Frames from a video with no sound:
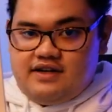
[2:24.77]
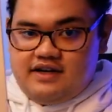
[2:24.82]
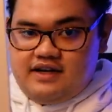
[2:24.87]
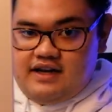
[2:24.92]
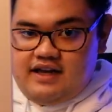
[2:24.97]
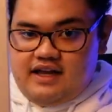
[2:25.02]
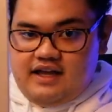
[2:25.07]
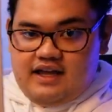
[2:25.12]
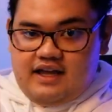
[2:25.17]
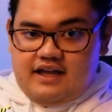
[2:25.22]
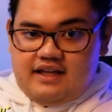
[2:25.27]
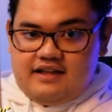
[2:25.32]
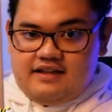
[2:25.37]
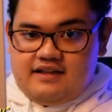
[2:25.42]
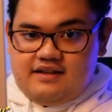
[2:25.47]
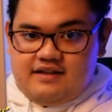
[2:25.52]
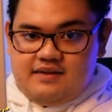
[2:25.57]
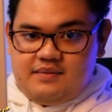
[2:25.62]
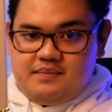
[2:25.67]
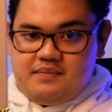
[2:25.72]
create
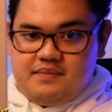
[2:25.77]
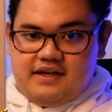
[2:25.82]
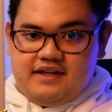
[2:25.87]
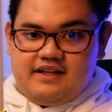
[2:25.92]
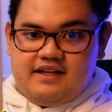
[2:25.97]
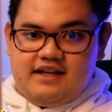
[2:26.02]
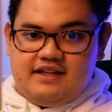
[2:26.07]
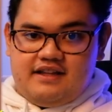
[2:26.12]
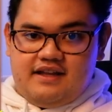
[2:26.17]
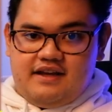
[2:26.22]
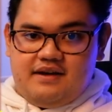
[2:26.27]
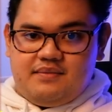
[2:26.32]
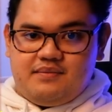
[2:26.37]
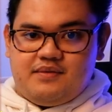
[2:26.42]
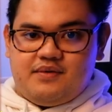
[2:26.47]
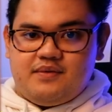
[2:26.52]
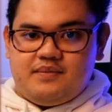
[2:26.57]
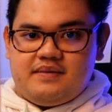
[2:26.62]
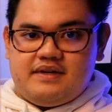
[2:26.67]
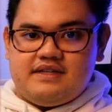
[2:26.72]
magnetic
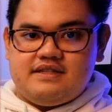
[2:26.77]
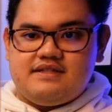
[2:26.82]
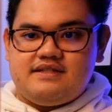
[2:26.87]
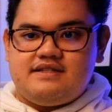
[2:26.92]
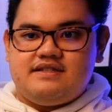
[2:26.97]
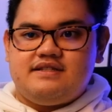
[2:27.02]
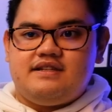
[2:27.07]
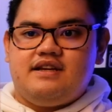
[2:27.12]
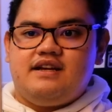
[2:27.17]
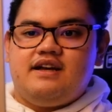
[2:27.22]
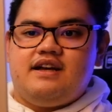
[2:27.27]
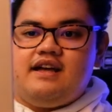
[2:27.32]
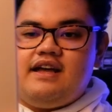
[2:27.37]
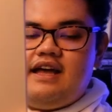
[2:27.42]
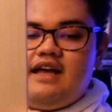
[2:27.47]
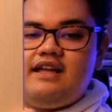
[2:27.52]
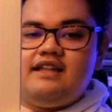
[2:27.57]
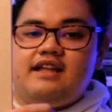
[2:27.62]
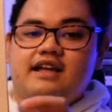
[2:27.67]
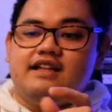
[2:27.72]
moments.
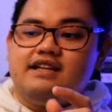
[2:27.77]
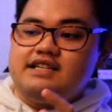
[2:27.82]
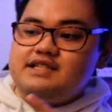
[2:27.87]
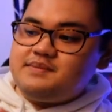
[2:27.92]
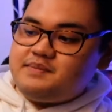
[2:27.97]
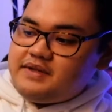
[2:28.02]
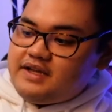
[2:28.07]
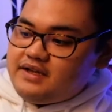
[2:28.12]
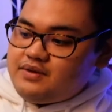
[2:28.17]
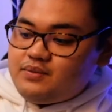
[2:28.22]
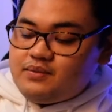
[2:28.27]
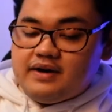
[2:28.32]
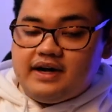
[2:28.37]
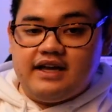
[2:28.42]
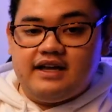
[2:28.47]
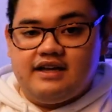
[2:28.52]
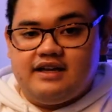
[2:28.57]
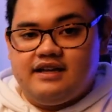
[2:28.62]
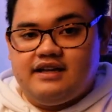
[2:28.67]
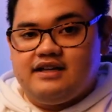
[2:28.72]
And I'll explain
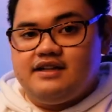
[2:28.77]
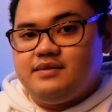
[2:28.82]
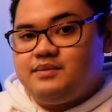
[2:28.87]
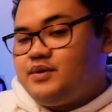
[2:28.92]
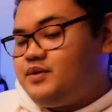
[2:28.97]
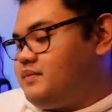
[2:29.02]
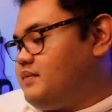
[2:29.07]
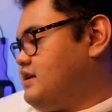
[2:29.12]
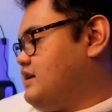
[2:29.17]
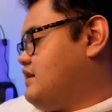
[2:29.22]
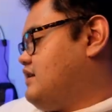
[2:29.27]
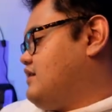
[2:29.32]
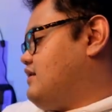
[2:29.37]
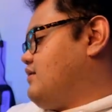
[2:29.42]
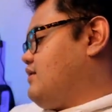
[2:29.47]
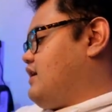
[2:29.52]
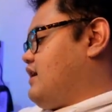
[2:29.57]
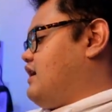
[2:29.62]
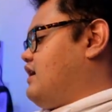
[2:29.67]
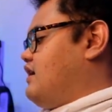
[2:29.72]
why in a moment,
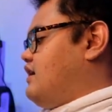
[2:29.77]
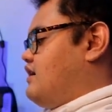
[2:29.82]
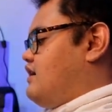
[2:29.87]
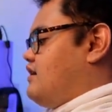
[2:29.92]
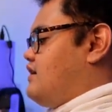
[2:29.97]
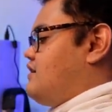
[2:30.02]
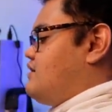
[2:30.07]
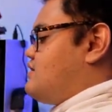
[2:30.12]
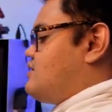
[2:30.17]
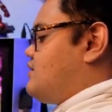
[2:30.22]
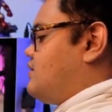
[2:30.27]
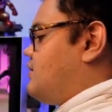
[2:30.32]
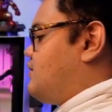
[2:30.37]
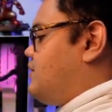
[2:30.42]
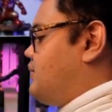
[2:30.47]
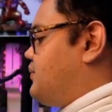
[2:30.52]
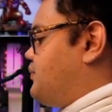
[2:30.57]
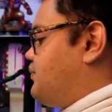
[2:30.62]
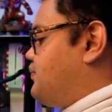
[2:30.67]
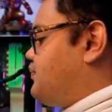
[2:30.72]
okay?
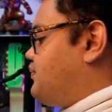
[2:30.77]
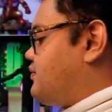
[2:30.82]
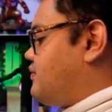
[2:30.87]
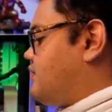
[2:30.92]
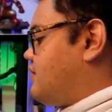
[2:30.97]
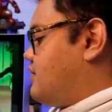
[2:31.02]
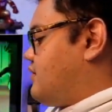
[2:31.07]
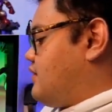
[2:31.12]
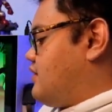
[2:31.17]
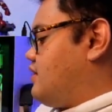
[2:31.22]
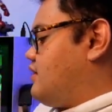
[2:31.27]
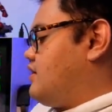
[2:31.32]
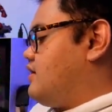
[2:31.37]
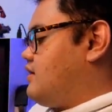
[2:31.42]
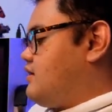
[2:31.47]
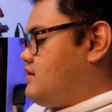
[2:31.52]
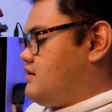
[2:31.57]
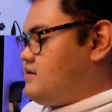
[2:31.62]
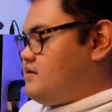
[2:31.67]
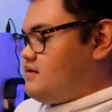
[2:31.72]
So
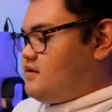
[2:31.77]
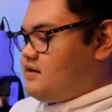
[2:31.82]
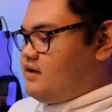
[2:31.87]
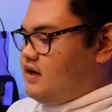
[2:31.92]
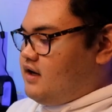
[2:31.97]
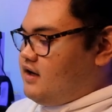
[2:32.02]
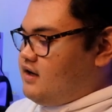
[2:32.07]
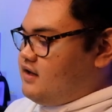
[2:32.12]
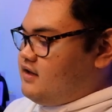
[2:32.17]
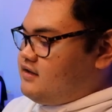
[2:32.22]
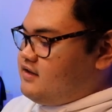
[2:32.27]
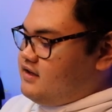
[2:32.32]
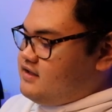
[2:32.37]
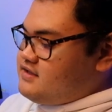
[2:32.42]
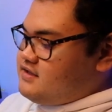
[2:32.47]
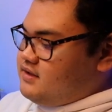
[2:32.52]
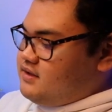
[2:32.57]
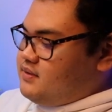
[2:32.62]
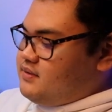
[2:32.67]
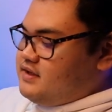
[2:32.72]

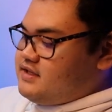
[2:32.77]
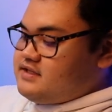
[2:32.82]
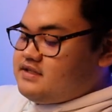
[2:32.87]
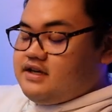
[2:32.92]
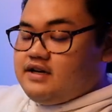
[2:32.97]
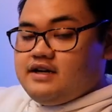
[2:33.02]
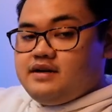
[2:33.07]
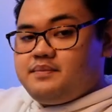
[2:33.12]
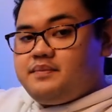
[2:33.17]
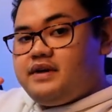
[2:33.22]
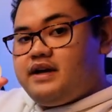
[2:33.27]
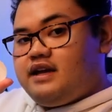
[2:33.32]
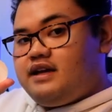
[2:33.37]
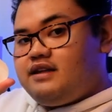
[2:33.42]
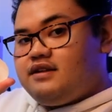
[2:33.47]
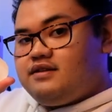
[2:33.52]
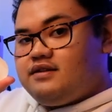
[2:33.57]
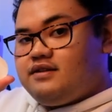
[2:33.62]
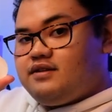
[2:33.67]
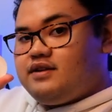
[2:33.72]
there's a quick startup
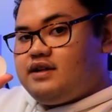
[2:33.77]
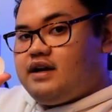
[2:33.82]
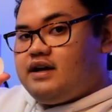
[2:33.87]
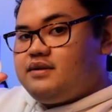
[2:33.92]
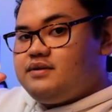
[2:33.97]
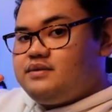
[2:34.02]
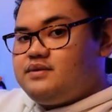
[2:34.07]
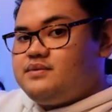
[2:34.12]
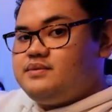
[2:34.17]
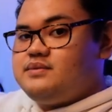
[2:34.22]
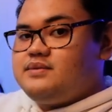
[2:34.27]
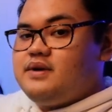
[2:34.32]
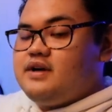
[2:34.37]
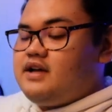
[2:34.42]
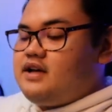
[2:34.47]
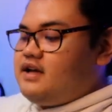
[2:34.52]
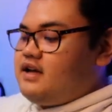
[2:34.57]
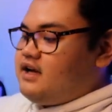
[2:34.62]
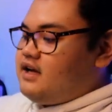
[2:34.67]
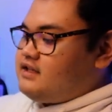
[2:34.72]
guide on how to
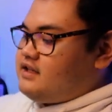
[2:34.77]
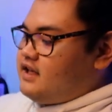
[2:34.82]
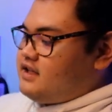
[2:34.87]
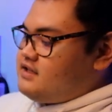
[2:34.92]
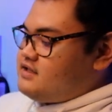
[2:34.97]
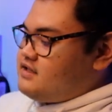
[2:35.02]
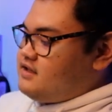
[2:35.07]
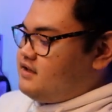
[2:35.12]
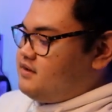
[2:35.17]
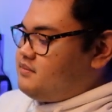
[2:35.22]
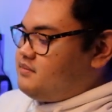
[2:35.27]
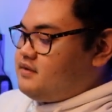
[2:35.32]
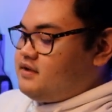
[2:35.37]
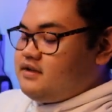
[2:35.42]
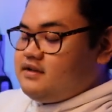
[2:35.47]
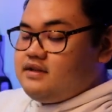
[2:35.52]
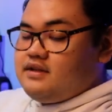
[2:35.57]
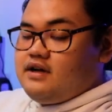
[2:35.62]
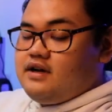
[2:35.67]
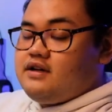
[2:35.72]
attach the
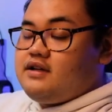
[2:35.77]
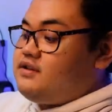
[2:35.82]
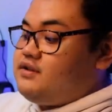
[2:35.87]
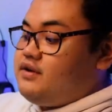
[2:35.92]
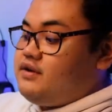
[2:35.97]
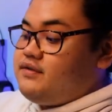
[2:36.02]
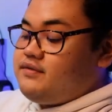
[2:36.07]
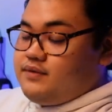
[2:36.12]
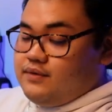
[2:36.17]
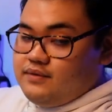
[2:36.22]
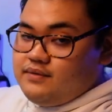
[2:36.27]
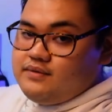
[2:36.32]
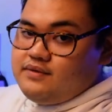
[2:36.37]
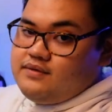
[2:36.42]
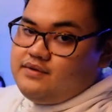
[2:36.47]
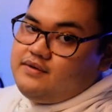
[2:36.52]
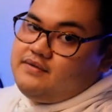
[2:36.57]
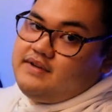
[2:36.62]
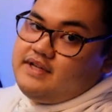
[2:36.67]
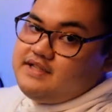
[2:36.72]
gimbal to your phone
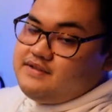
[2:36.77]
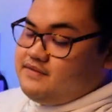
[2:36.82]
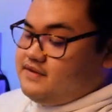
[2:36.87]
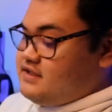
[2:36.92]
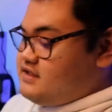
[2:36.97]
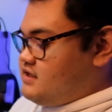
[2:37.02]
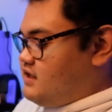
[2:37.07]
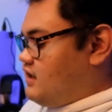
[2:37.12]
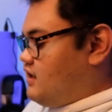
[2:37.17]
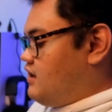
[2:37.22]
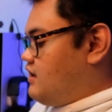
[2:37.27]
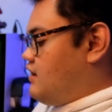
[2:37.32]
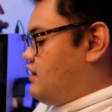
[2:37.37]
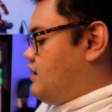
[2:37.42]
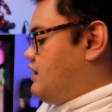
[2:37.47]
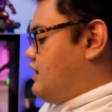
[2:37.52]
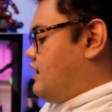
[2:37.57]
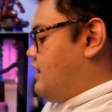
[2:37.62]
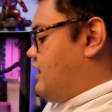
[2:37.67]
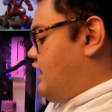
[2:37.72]
or vice versa.
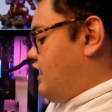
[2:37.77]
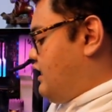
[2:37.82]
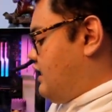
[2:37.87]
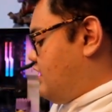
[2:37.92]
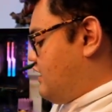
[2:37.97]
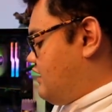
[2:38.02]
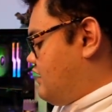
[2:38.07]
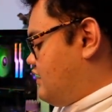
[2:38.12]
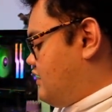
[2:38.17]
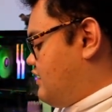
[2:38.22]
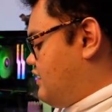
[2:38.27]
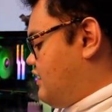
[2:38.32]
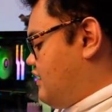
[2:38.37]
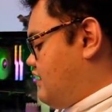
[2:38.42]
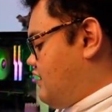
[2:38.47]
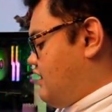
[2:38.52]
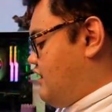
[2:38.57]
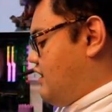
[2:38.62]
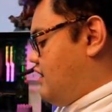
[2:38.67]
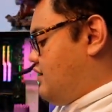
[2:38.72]
And
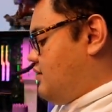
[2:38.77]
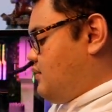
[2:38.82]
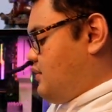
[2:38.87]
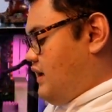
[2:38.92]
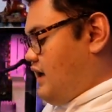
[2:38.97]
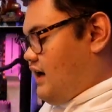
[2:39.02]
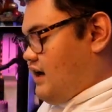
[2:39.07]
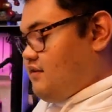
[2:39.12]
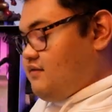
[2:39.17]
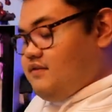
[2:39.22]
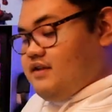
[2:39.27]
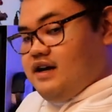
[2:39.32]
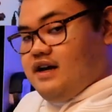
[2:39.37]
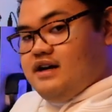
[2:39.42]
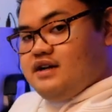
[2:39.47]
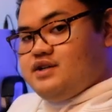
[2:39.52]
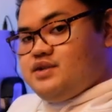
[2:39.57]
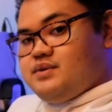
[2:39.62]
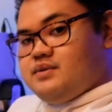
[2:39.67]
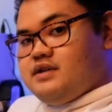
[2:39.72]
then we have the
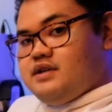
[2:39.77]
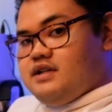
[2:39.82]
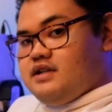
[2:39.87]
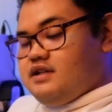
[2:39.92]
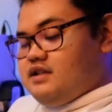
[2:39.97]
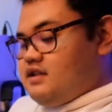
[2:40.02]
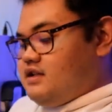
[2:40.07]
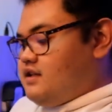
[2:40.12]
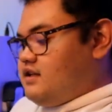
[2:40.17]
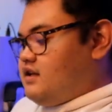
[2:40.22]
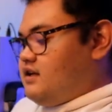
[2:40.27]
actual